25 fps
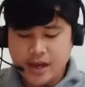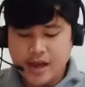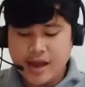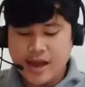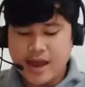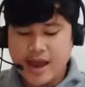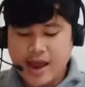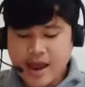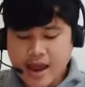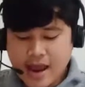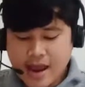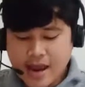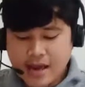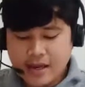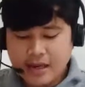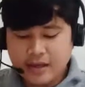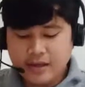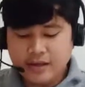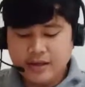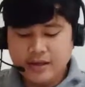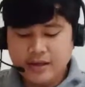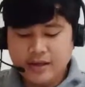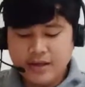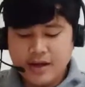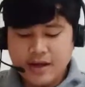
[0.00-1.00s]

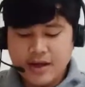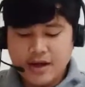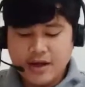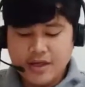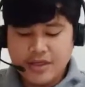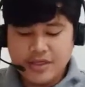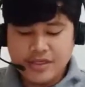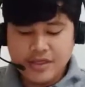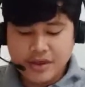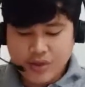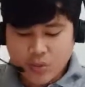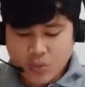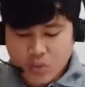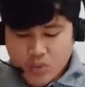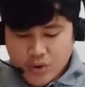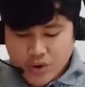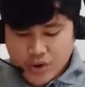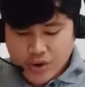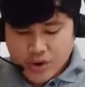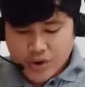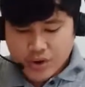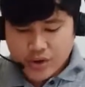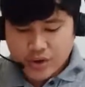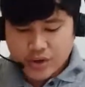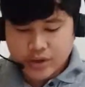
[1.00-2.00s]
and the
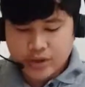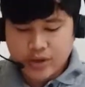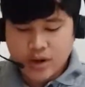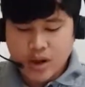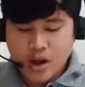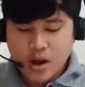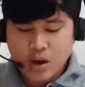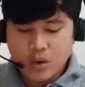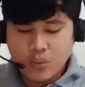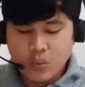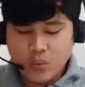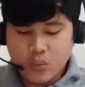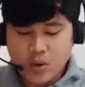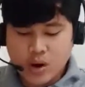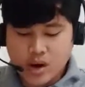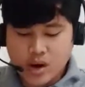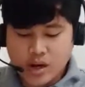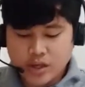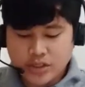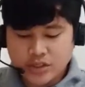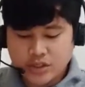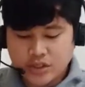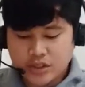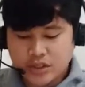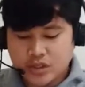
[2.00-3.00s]
Word
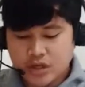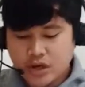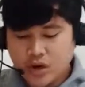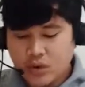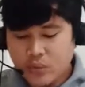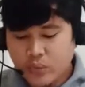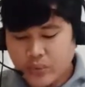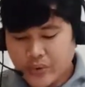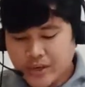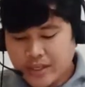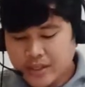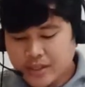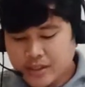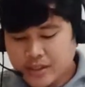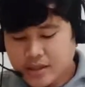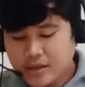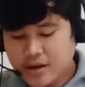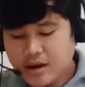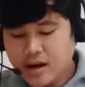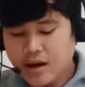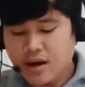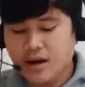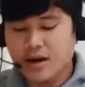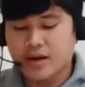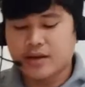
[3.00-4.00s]
was with
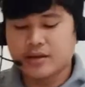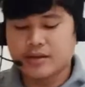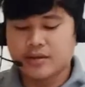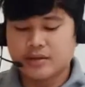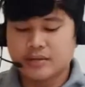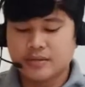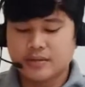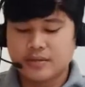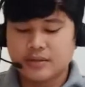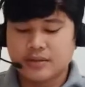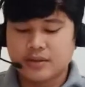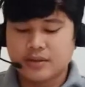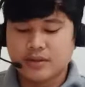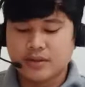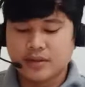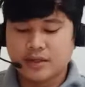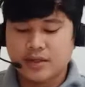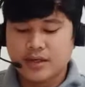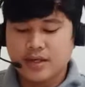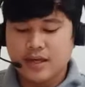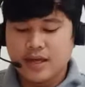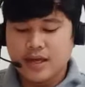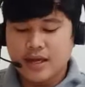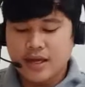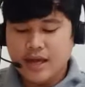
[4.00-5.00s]
God,
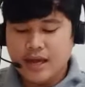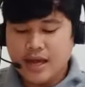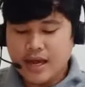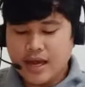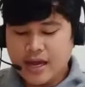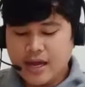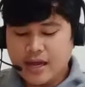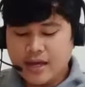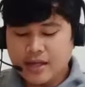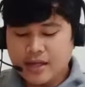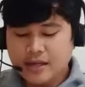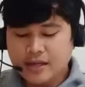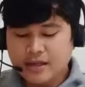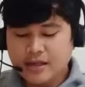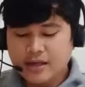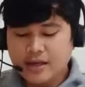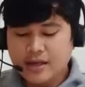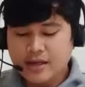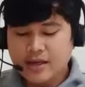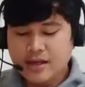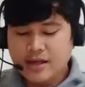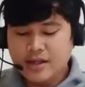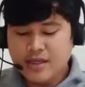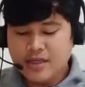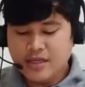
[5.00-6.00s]

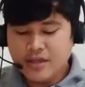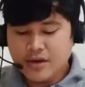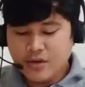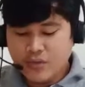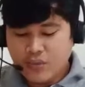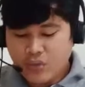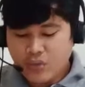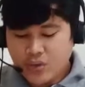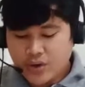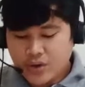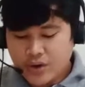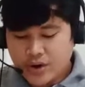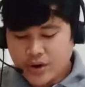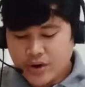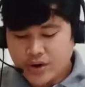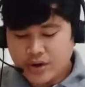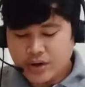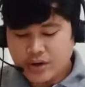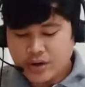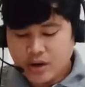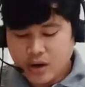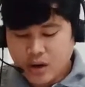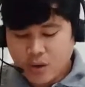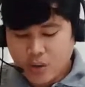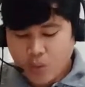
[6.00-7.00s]
and the
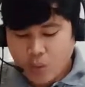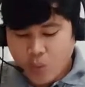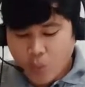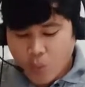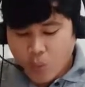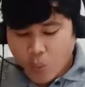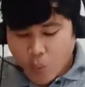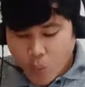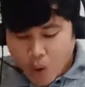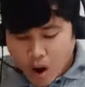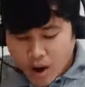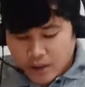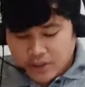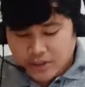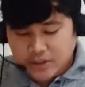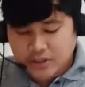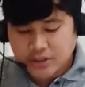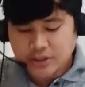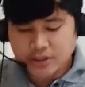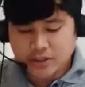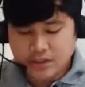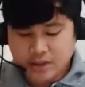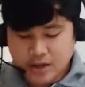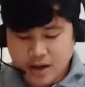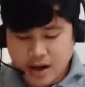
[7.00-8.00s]
Word was
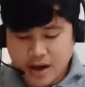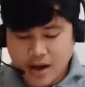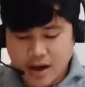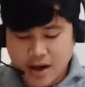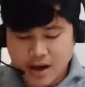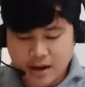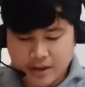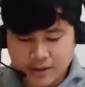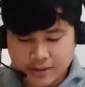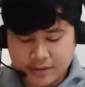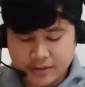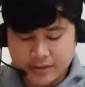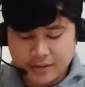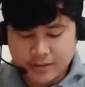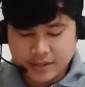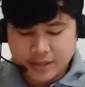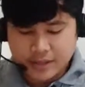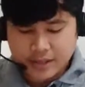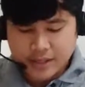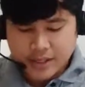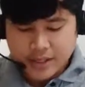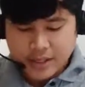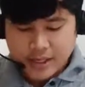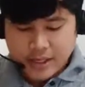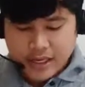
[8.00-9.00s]
God.
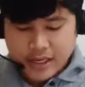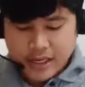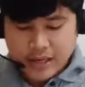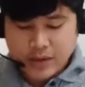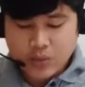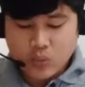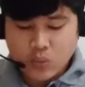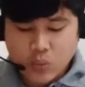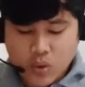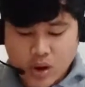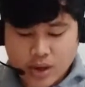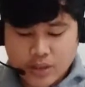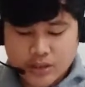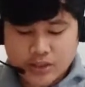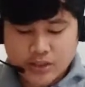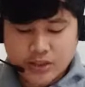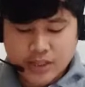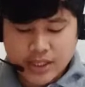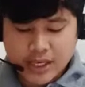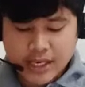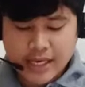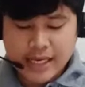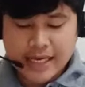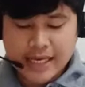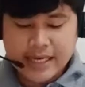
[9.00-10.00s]
He was
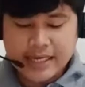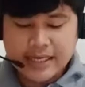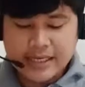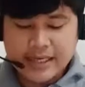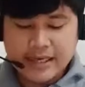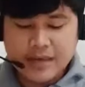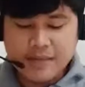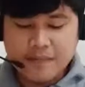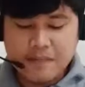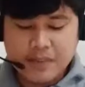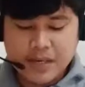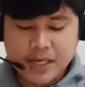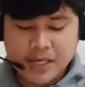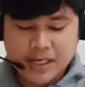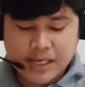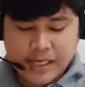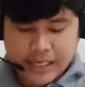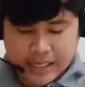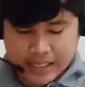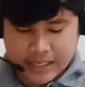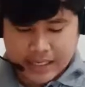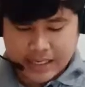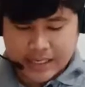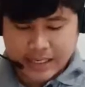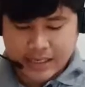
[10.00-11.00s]
in the
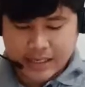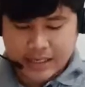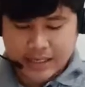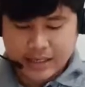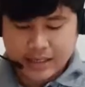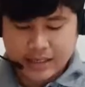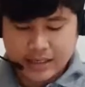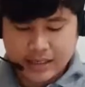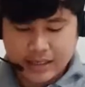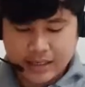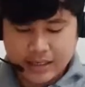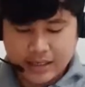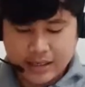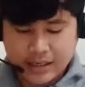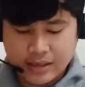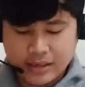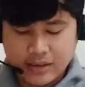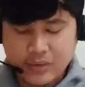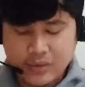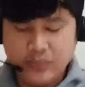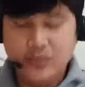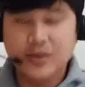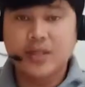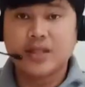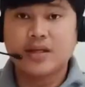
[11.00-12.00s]
beginning
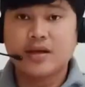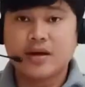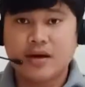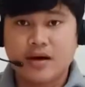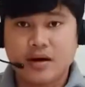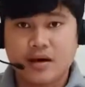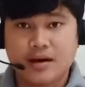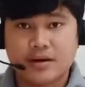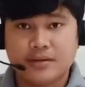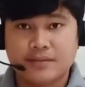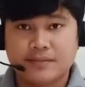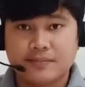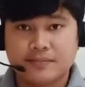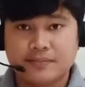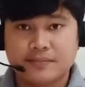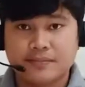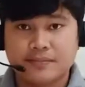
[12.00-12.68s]
with God.